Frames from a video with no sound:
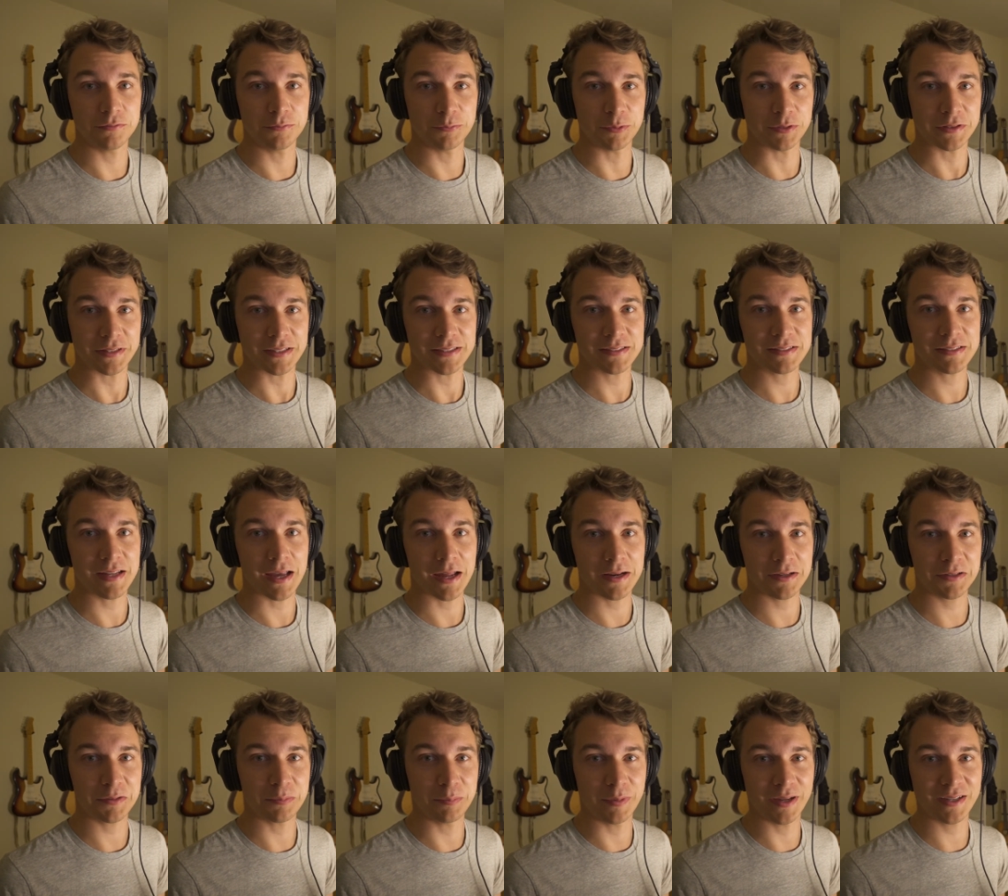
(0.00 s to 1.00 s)
with the
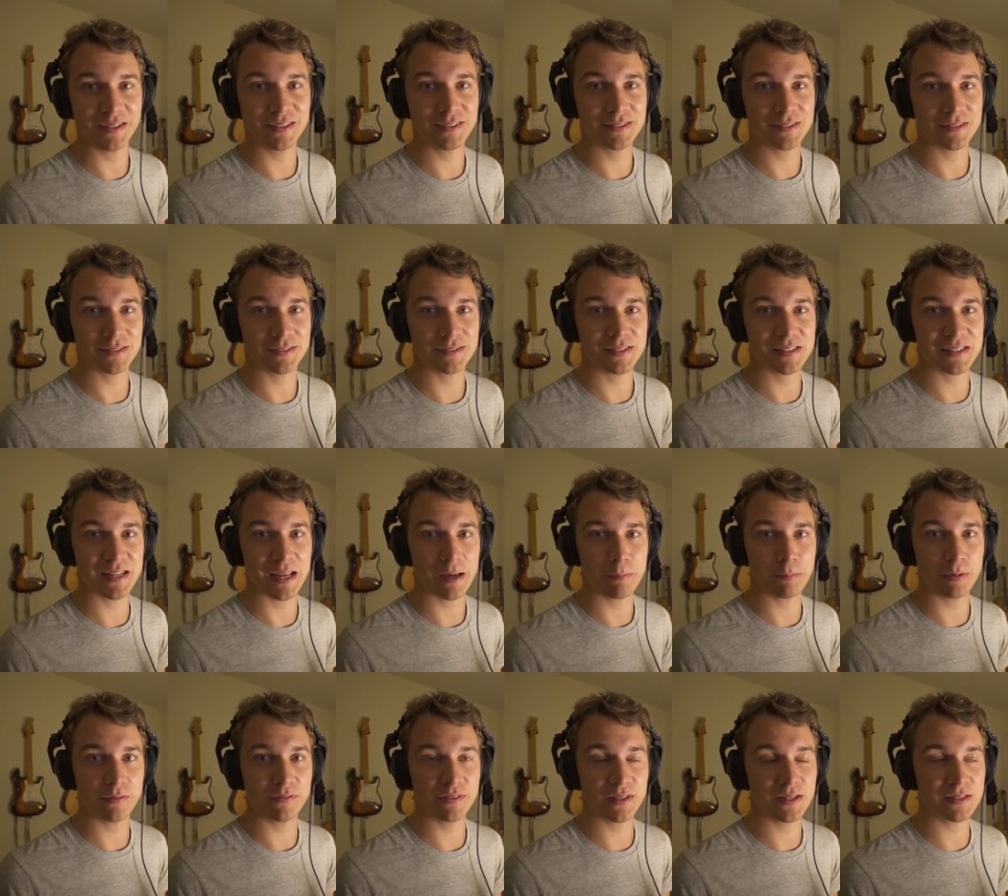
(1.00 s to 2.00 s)
static mix
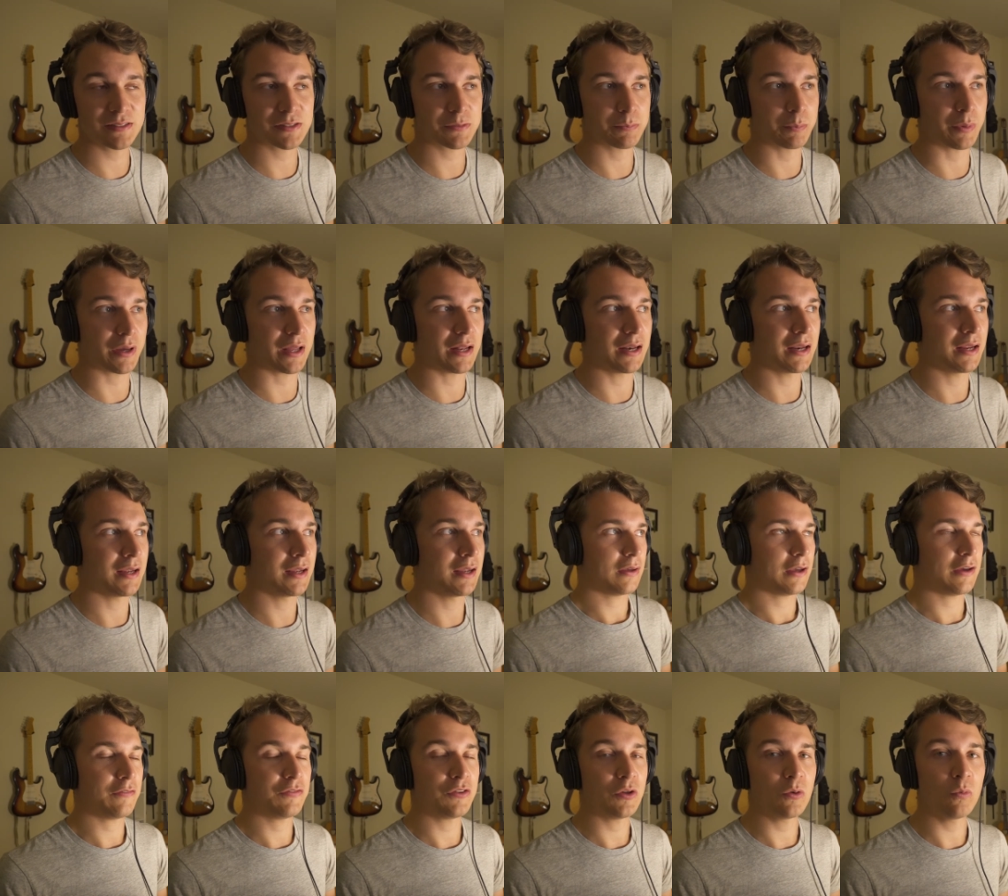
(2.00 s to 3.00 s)
step of this, but
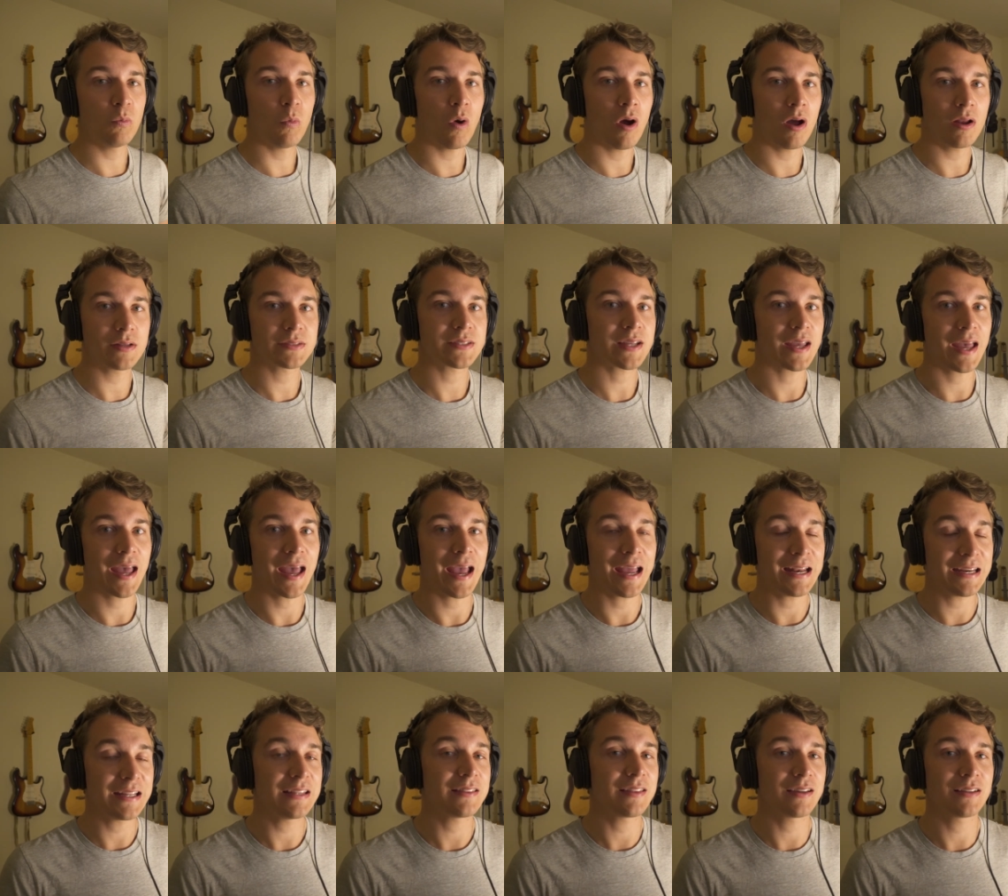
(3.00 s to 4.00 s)
if you want
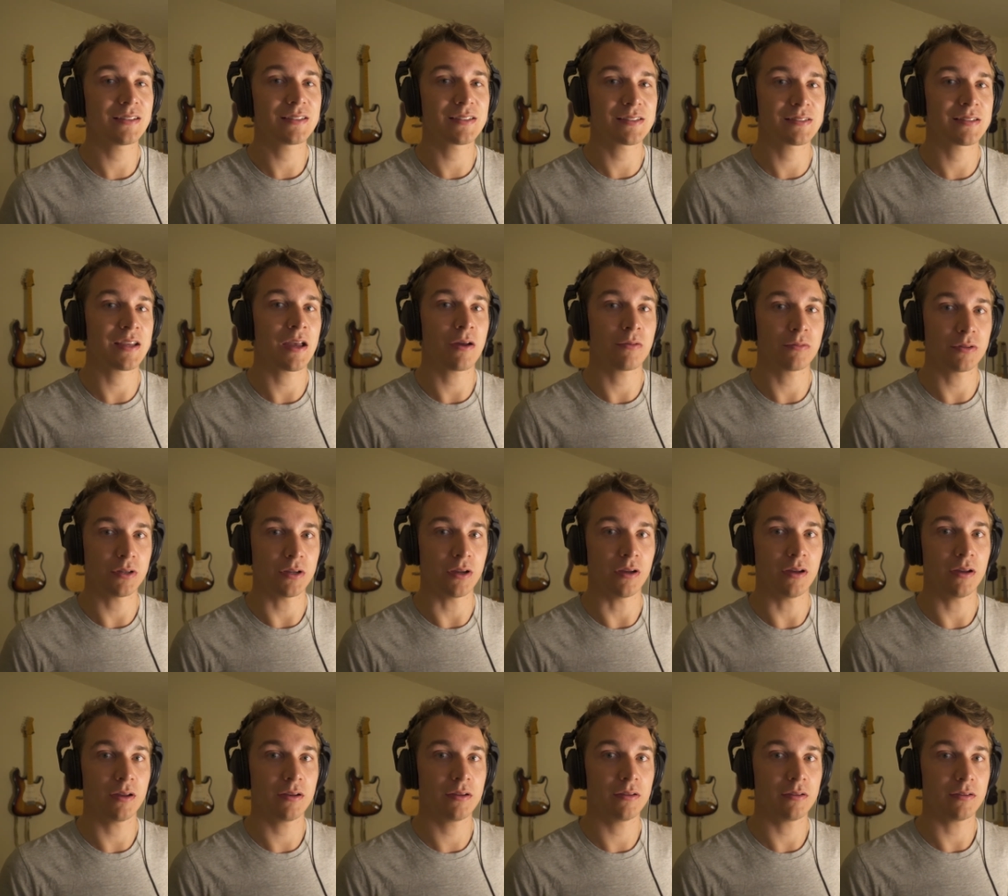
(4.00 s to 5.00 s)
anything to sound
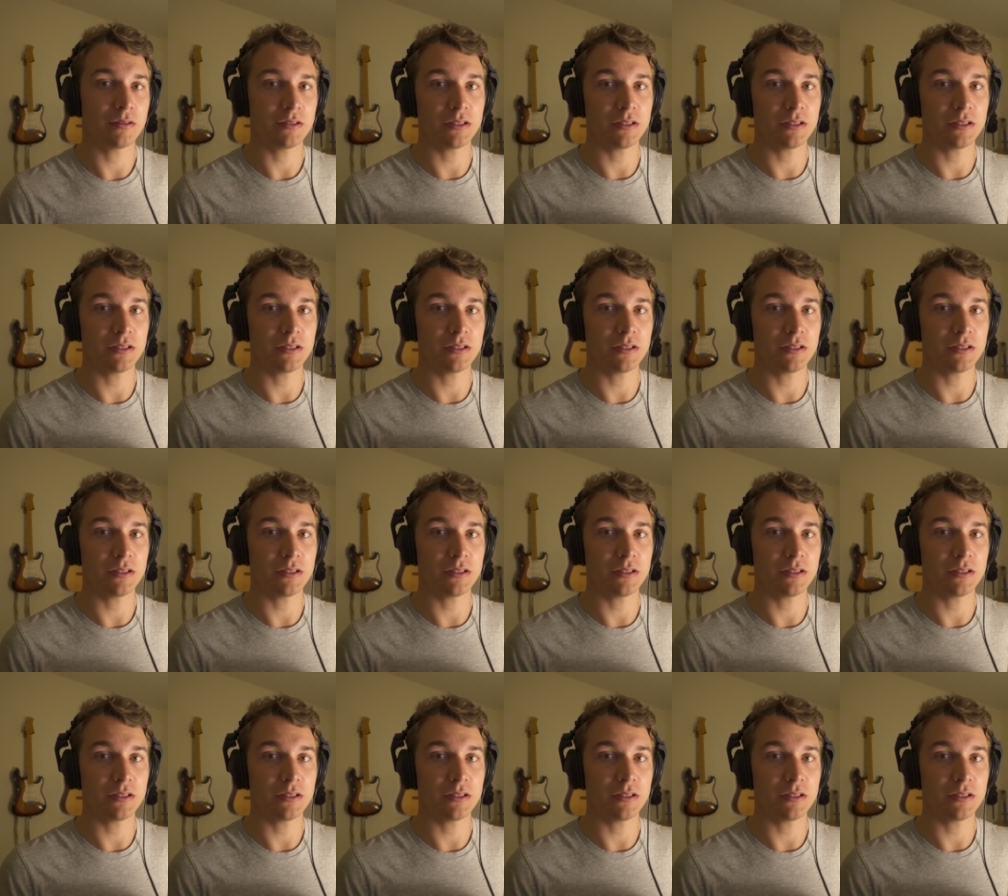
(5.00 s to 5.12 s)
good,